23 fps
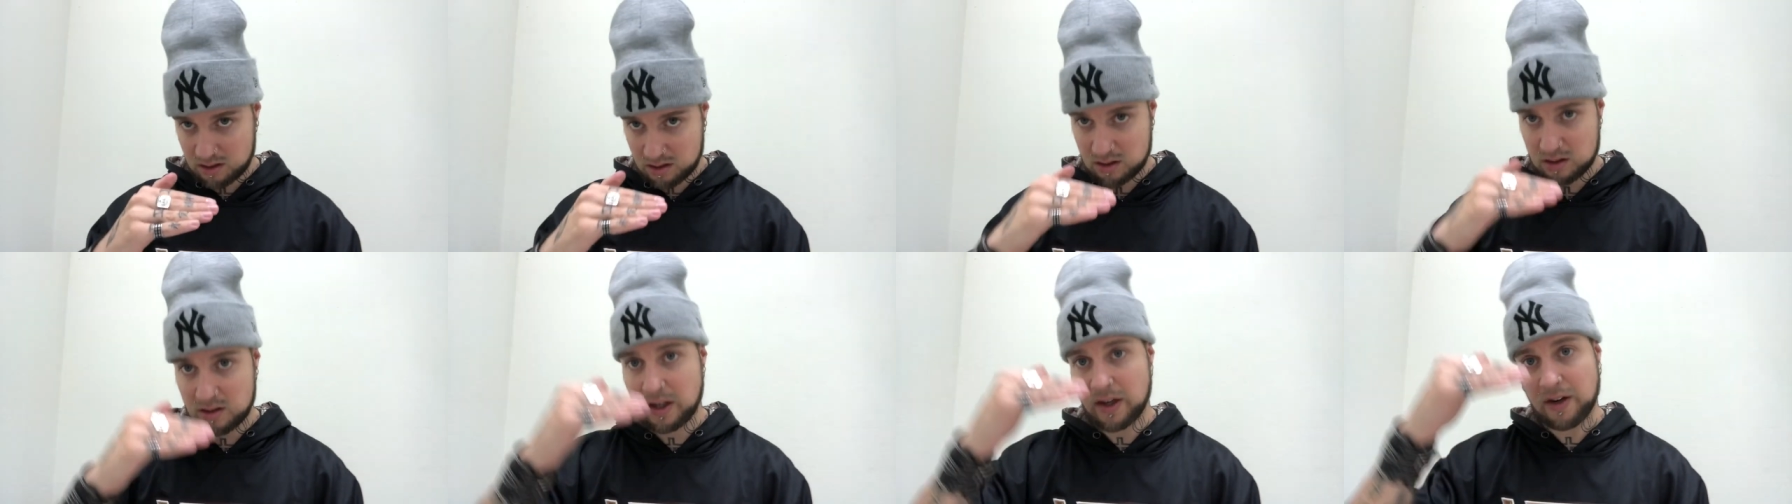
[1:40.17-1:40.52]

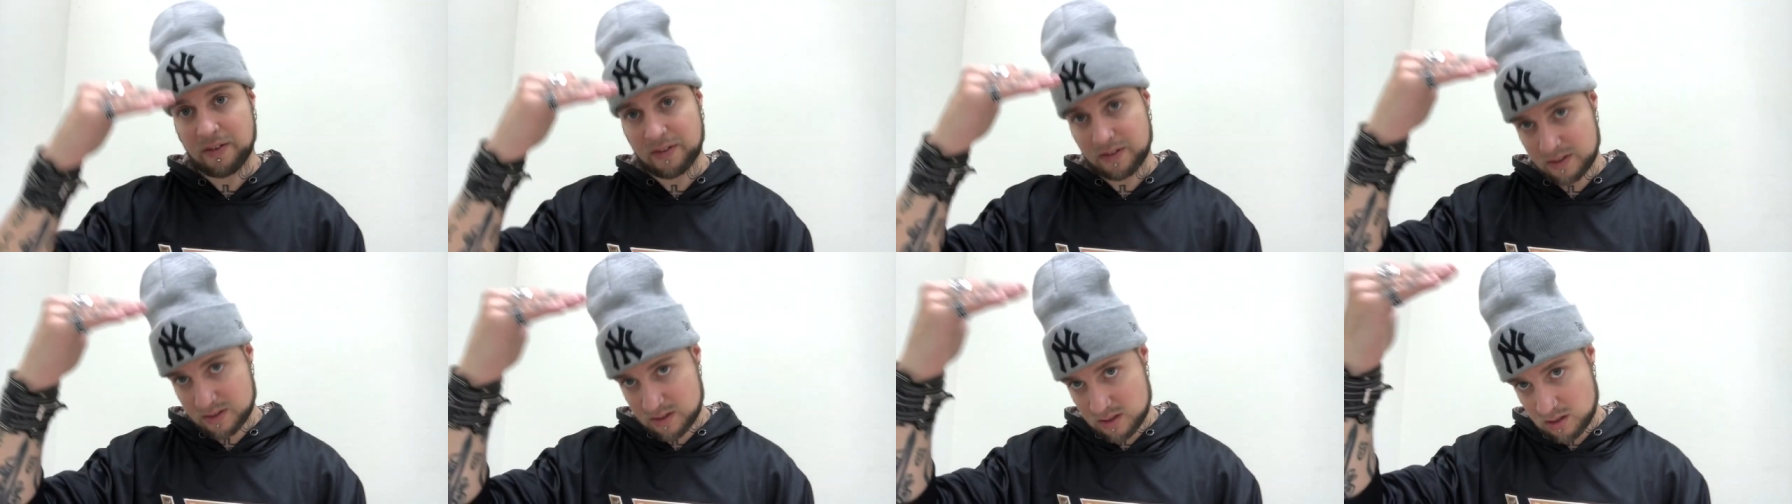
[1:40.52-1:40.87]
the
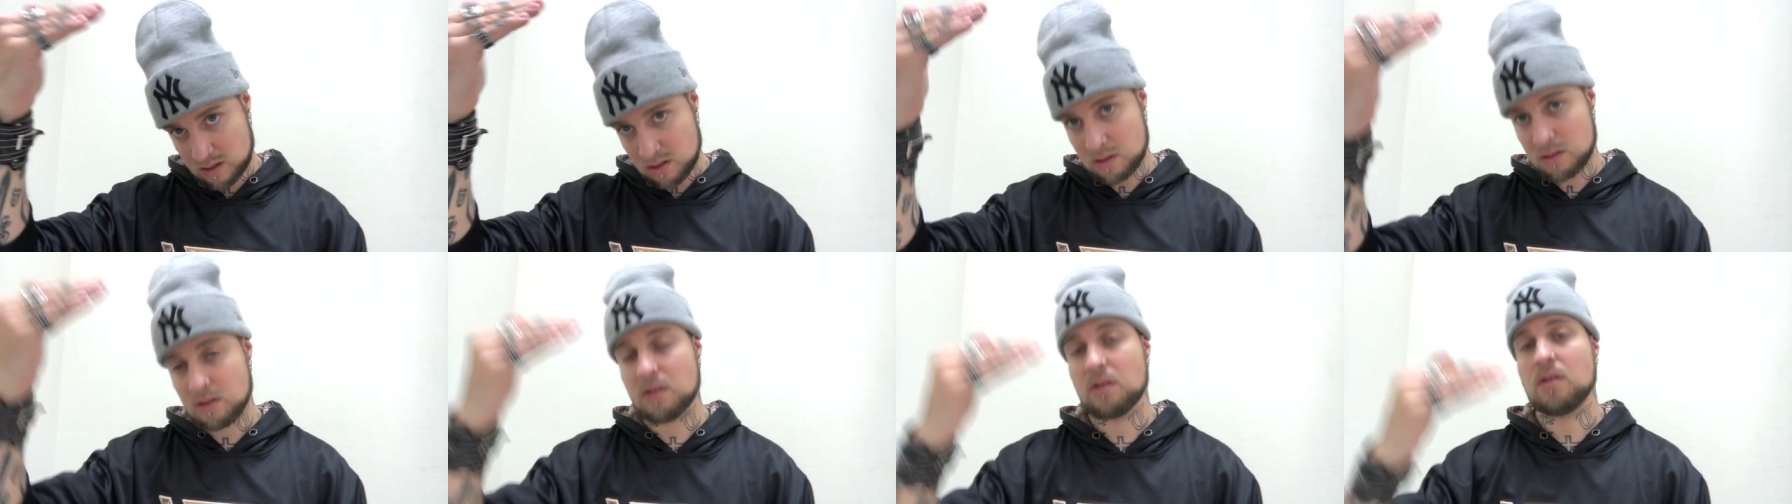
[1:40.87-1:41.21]

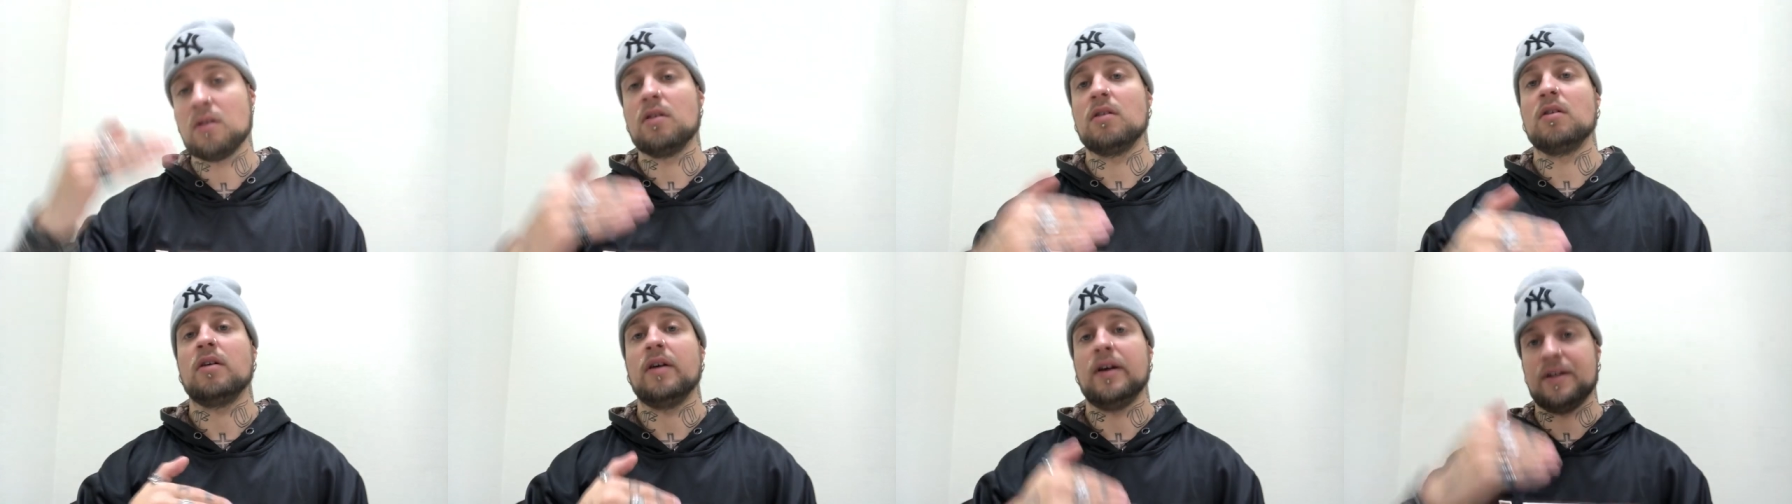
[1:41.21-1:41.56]
larynx
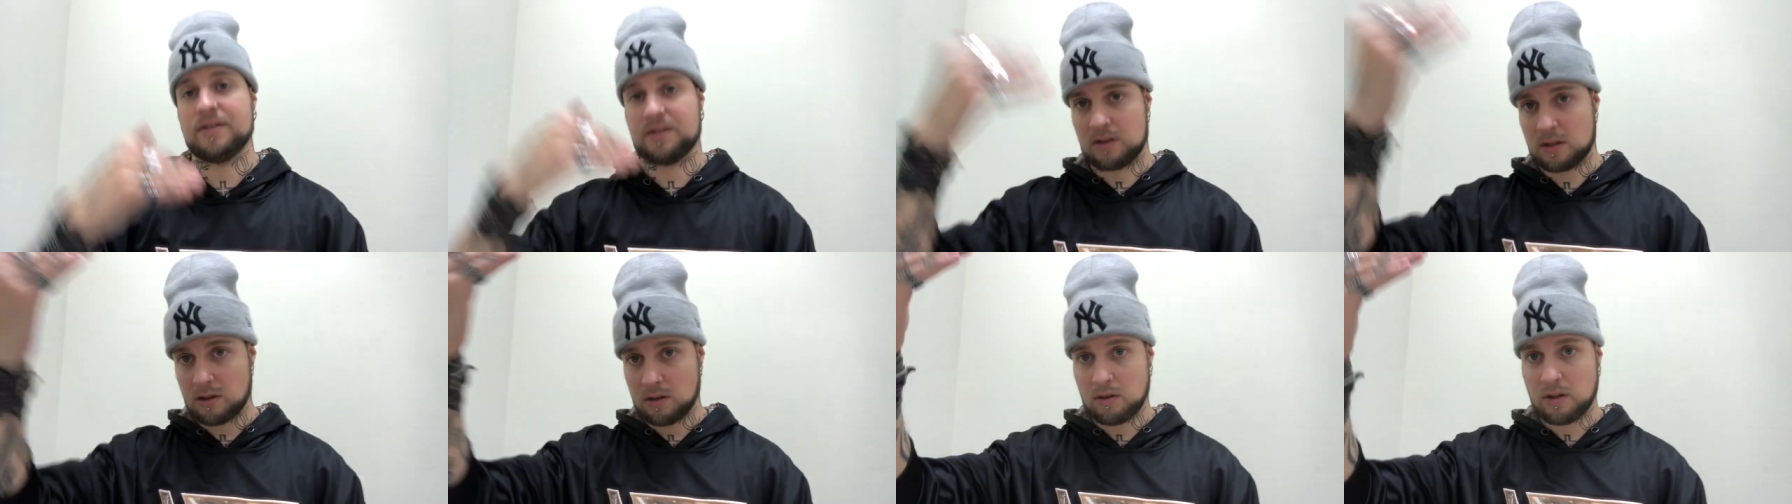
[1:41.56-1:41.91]

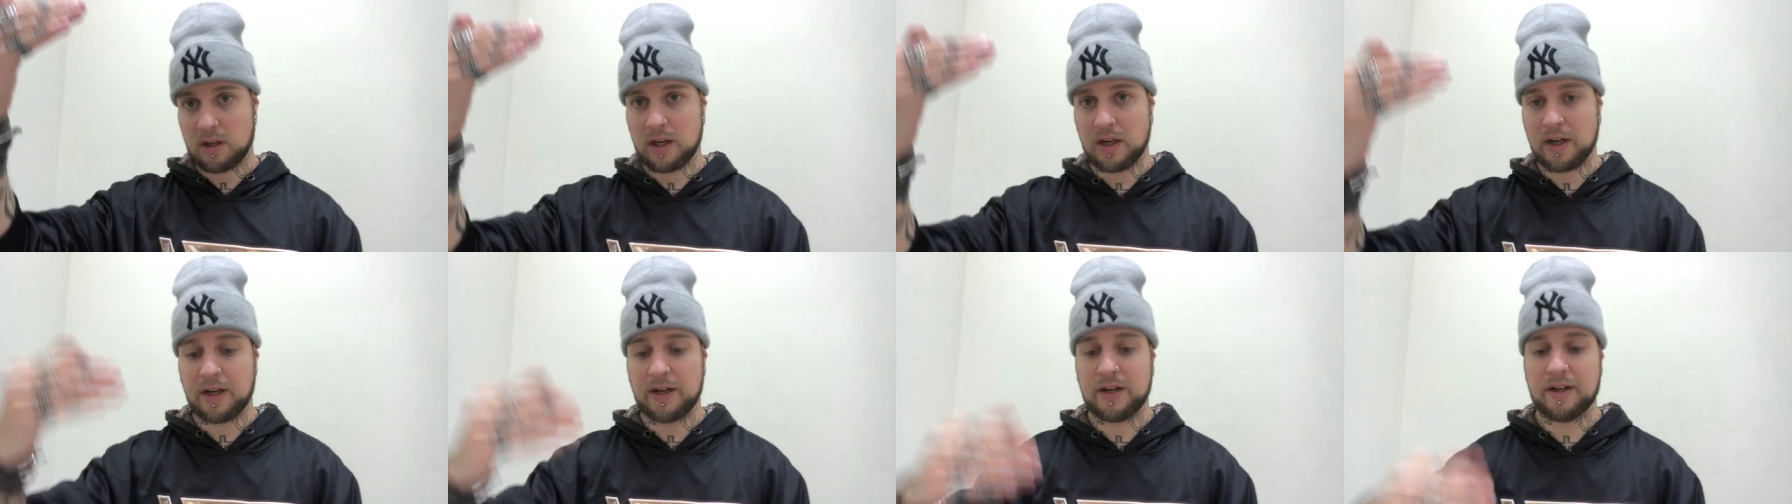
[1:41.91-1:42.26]
as you go
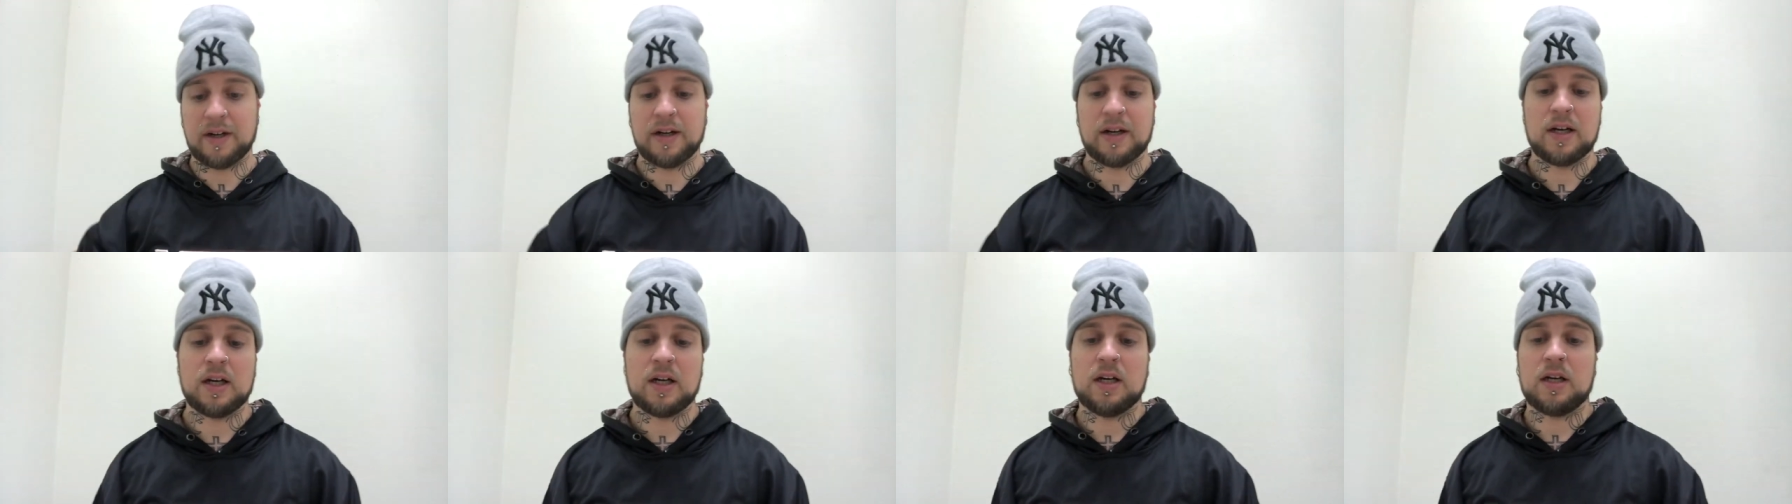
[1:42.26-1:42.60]
higher.